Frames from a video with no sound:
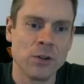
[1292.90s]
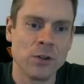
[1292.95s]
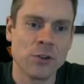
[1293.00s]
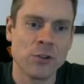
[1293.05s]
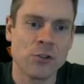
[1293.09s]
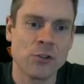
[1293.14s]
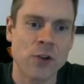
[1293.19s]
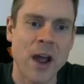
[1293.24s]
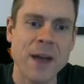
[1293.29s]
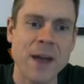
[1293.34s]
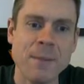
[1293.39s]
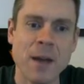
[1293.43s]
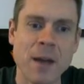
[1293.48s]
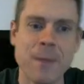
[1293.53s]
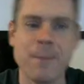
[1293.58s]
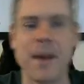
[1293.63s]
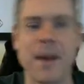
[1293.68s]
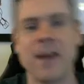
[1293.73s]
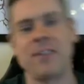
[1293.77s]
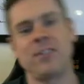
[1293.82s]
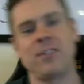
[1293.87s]
tried my
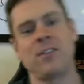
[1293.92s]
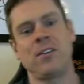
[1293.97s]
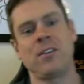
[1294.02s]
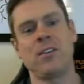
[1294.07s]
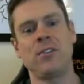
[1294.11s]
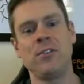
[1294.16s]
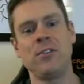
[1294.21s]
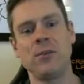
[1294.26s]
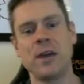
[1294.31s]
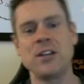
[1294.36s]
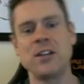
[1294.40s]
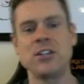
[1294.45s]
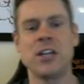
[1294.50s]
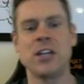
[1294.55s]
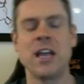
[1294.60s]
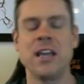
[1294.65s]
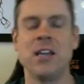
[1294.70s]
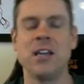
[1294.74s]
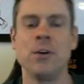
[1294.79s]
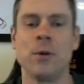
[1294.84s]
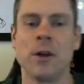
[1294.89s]
best to
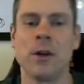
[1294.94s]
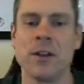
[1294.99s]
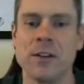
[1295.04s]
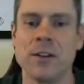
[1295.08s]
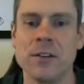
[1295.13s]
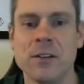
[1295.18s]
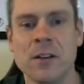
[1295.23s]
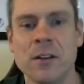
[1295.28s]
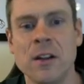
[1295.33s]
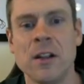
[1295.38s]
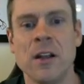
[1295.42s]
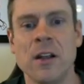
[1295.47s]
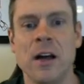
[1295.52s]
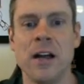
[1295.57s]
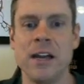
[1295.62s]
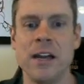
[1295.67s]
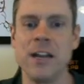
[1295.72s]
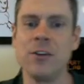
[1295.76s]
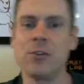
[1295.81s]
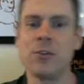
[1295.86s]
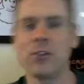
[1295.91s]
educate you on an
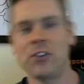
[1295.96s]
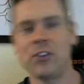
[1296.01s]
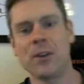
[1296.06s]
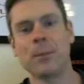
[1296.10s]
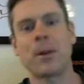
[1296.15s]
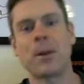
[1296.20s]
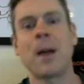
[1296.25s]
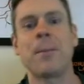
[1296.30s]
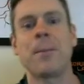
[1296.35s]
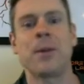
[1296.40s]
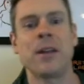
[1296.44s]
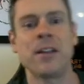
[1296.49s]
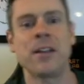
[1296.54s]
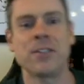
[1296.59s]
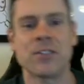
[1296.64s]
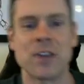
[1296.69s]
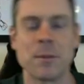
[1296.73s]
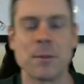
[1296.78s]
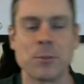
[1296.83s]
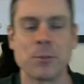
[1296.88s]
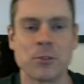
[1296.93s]
interesting property of
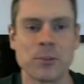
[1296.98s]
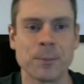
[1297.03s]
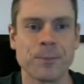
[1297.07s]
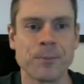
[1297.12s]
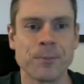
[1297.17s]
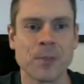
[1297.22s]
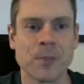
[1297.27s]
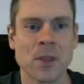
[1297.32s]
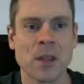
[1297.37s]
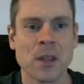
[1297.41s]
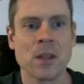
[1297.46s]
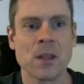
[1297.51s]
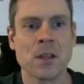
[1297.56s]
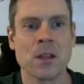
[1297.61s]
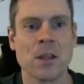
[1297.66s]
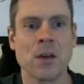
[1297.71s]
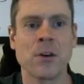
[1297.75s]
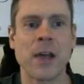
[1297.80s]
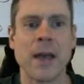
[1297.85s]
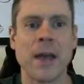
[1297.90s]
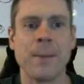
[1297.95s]
sums.
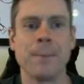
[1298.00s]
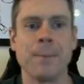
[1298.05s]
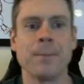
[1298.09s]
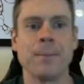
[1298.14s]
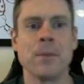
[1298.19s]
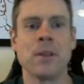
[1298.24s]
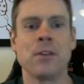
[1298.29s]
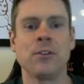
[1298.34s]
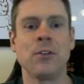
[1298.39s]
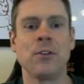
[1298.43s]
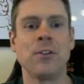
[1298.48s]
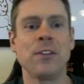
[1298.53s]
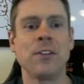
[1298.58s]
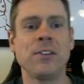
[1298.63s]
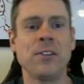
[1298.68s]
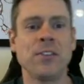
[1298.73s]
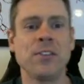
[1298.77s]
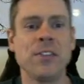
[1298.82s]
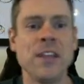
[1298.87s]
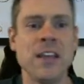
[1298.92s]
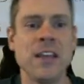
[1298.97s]
Okay, so this
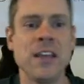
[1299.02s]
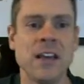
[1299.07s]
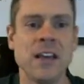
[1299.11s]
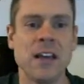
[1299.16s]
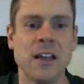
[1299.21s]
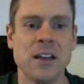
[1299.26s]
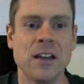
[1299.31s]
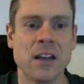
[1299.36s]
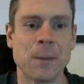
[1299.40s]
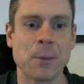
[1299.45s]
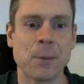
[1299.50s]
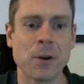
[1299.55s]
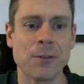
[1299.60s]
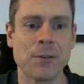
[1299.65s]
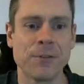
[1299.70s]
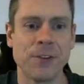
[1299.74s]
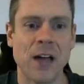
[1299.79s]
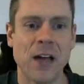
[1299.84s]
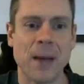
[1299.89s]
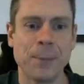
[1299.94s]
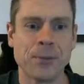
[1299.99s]
is the number of
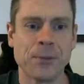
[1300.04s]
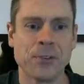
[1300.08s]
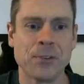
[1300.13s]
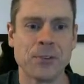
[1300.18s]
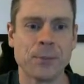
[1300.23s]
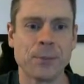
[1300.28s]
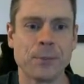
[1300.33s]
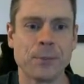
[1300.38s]
flops.